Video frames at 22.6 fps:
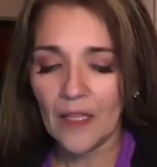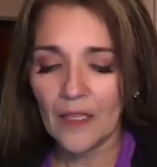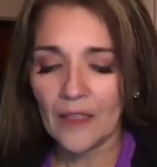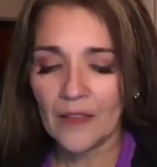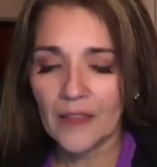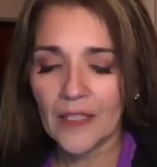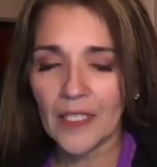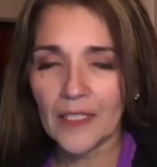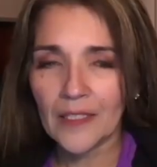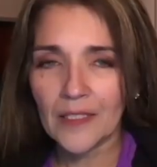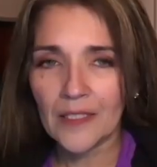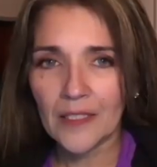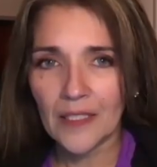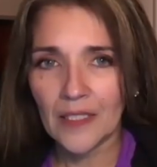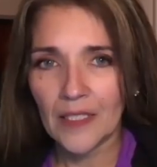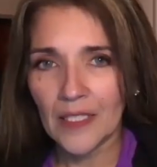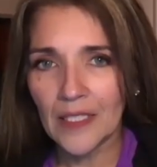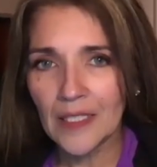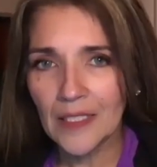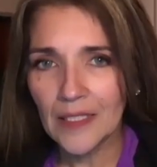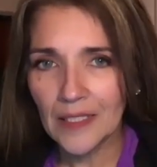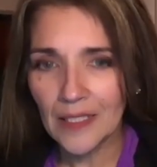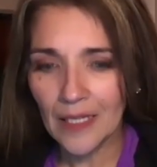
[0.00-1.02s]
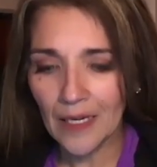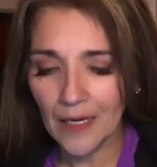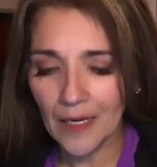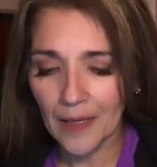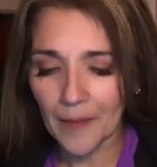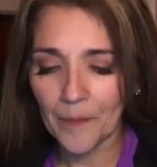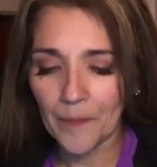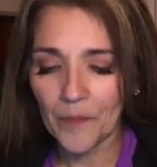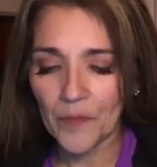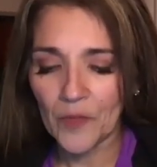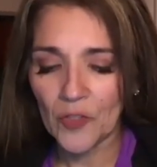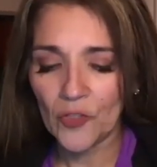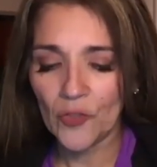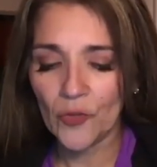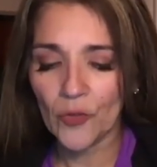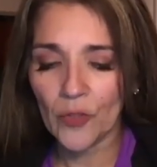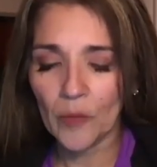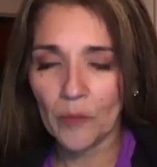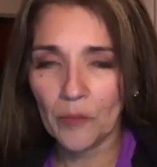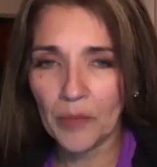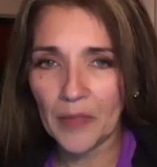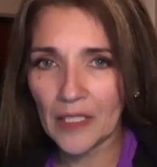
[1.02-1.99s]
Thus, in time, your
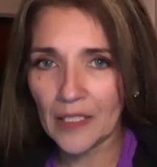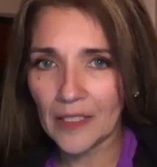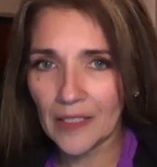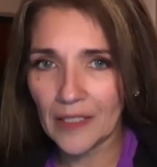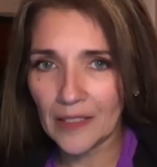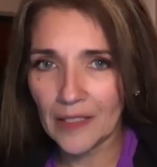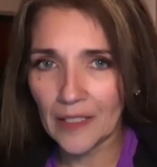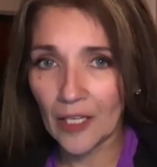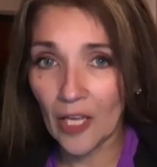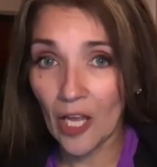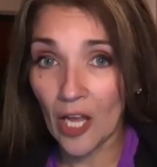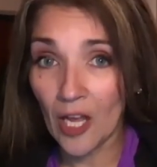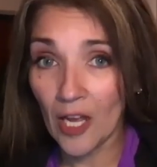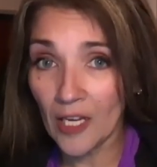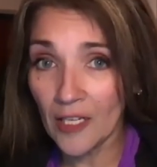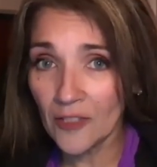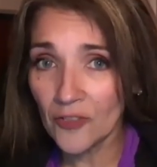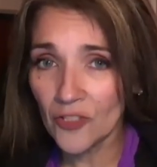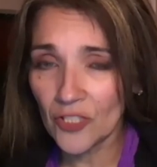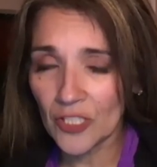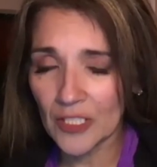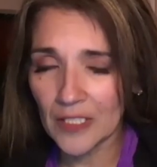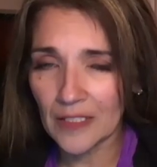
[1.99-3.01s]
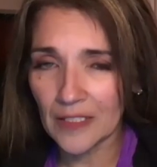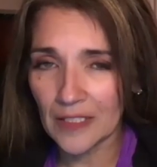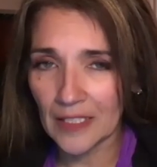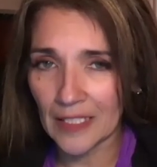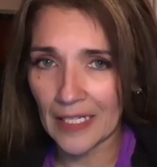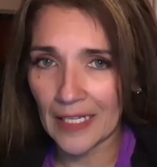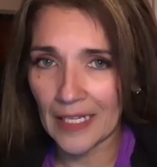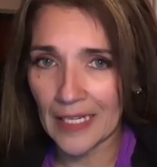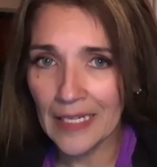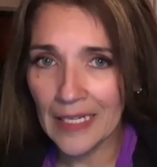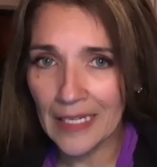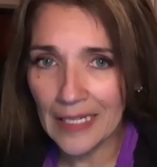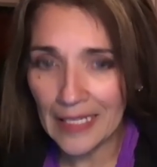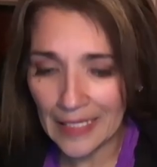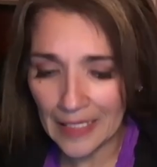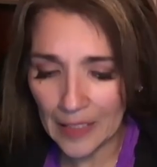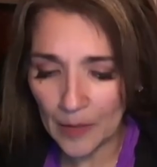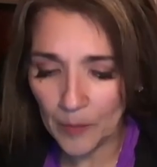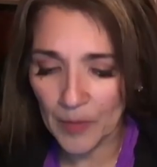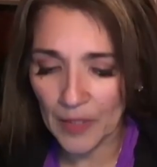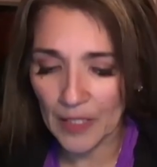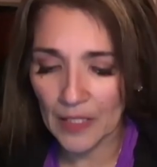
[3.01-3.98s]
ability to consciously
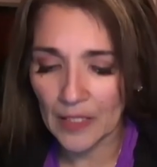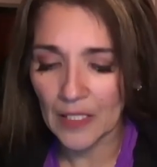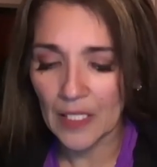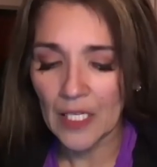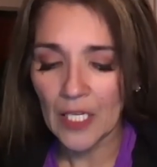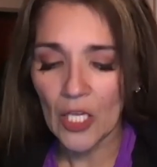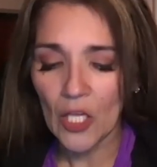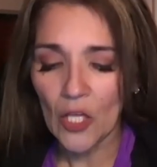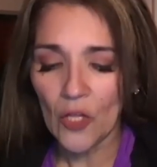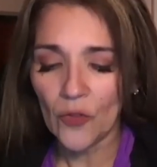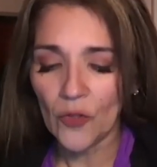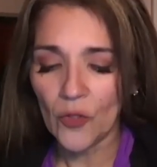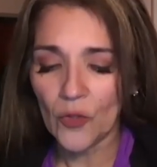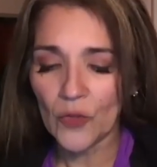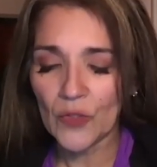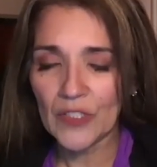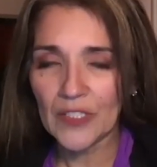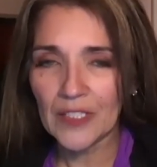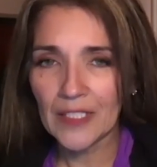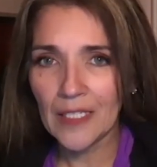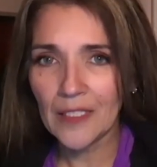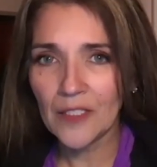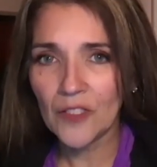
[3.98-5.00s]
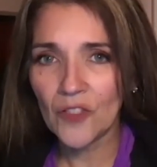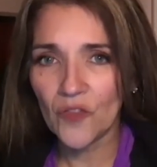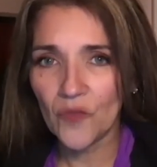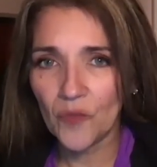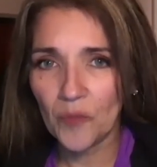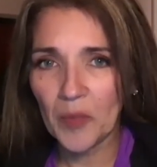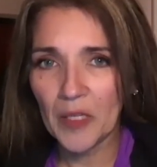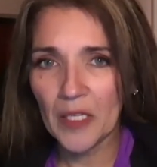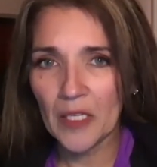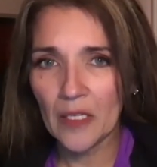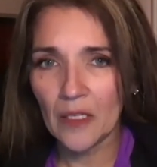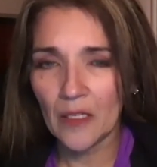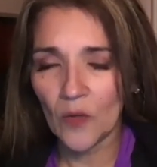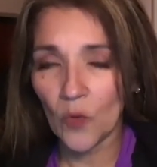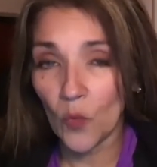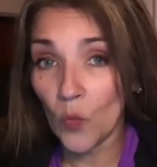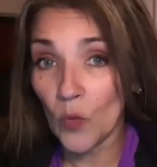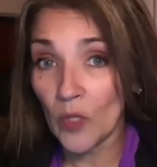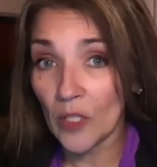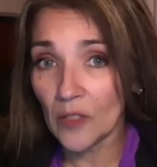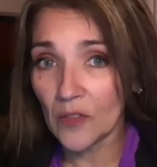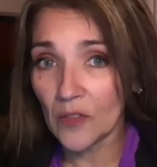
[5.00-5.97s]
inhibit those states of being will